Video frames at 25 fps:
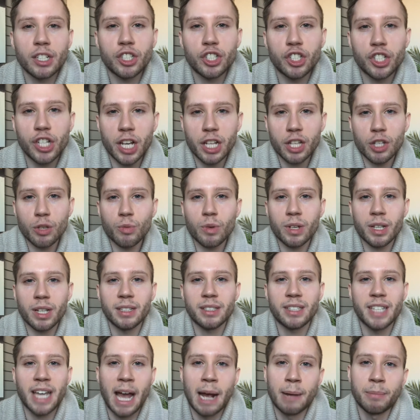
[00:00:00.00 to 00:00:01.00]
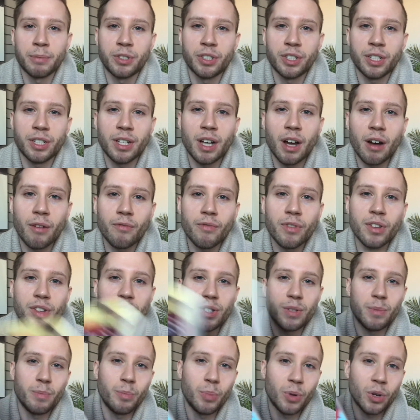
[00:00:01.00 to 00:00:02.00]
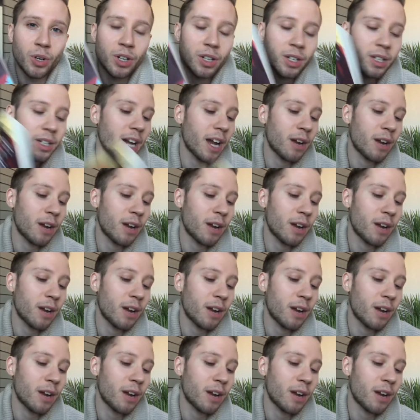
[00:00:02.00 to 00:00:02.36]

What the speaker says: genuine adaptation of this book.